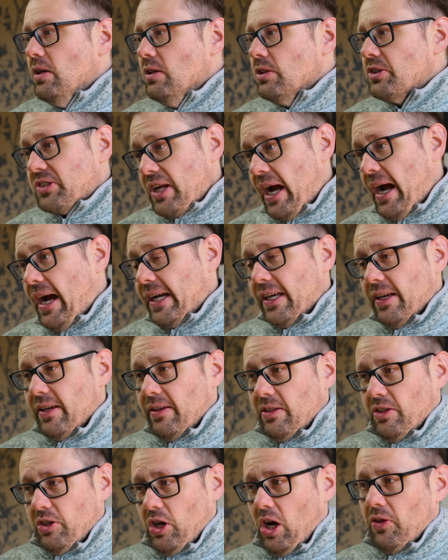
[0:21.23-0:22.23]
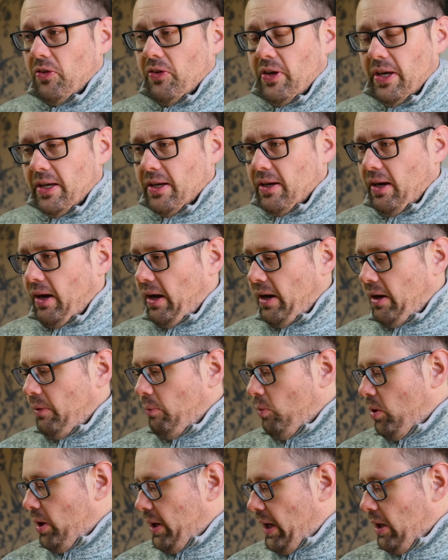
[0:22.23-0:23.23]
It's dark, gothic,
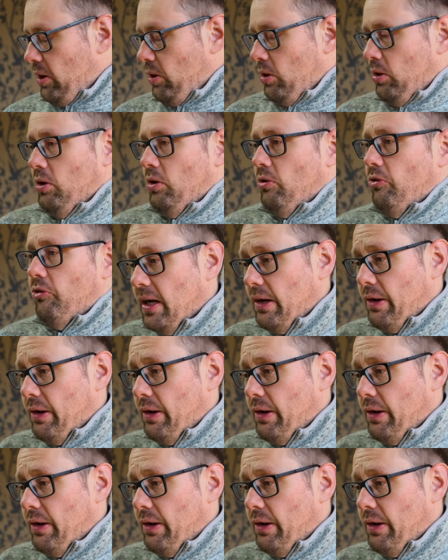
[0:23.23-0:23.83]
and what I love.